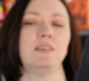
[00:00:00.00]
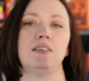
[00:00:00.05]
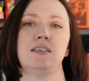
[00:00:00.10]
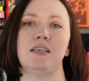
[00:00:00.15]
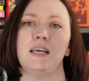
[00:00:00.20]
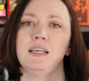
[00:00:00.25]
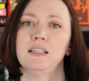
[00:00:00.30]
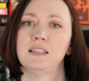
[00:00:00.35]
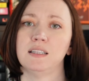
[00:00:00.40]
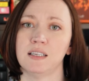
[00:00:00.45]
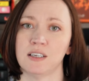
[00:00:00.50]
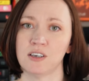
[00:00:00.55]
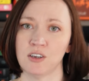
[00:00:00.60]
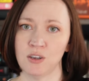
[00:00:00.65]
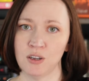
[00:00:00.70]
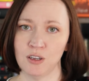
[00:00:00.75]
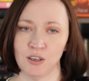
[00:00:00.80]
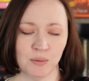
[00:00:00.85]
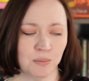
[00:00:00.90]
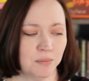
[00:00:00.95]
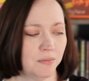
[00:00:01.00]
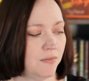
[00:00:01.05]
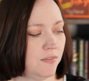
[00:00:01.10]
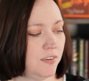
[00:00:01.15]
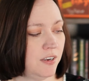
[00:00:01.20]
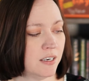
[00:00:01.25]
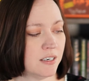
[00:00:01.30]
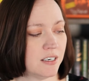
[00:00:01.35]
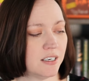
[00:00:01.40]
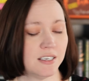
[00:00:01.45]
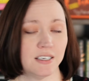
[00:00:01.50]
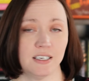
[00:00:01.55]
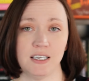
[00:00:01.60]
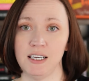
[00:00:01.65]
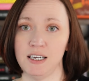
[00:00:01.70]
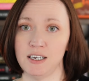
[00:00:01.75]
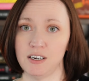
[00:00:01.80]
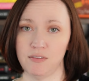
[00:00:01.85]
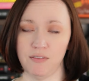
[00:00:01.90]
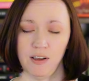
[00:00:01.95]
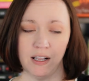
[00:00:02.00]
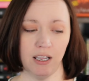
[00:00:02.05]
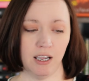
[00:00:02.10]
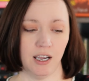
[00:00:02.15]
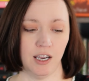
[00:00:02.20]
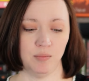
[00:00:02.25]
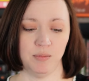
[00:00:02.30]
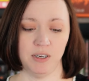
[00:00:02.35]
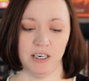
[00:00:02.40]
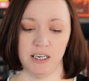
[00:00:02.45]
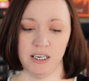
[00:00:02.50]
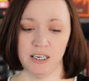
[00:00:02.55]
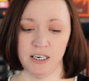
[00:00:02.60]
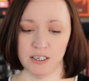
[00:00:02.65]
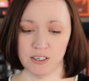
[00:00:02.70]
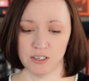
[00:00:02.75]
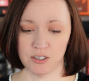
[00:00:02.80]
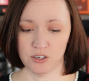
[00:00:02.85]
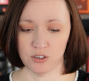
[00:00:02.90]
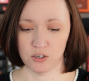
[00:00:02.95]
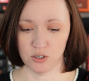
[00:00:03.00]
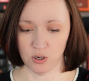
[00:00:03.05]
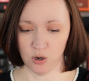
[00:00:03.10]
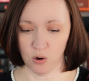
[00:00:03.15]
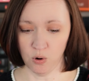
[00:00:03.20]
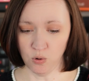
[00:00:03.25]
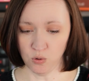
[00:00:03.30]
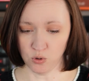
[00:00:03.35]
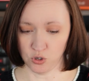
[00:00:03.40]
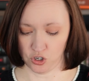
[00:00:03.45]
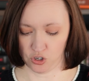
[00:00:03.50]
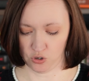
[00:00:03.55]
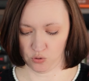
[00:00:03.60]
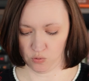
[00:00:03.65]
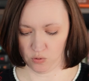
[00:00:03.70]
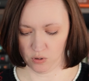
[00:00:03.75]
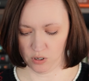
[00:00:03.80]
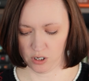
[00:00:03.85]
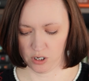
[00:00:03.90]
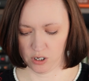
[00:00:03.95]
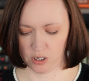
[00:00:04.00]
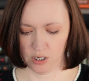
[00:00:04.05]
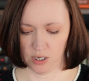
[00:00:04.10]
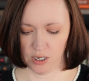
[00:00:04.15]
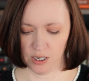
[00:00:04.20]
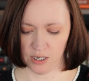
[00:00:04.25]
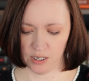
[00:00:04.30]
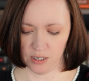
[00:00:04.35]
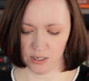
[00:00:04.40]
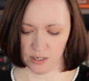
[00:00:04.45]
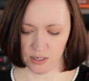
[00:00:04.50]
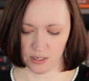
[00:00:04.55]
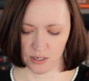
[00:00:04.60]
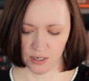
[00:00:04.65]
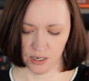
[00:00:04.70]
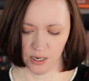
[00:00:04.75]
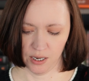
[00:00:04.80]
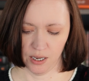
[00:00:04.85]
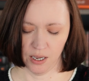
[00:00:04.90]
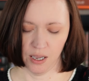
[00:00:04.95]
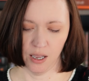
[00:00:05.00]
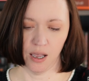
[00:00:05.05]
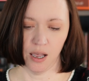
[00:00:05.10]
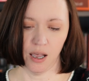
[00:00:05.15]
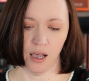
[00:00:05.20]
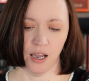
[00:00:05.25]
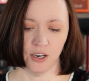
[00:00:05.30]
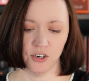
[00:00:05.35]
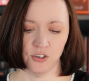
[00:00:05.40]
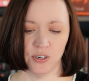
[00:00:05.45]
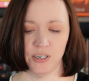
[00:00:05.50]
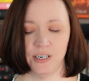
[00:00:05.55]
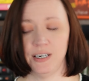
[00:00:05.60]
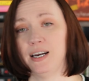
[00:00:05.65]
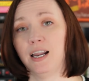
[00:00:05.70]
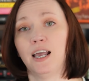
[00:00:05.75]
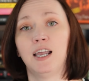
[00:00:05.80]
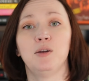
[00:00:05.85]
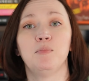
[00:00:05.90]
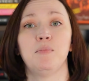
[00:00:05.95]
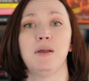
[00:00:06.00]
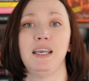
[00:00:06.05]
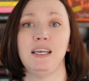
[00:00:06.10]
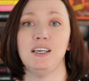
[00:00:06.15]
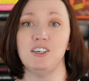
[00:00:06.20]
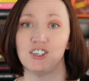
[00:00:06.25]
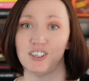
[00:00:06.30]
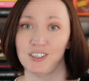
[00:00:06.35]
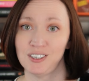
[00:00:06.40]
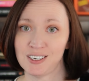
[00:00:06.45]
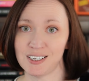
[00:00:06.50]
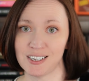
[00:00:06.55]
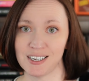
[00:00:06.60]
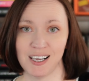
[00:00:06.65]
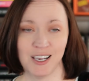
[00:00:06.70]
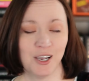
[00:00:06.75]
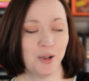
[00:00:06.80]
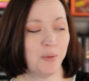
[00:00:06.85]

is a little fantasy novella. I mean, it is so short. It is 109 pages.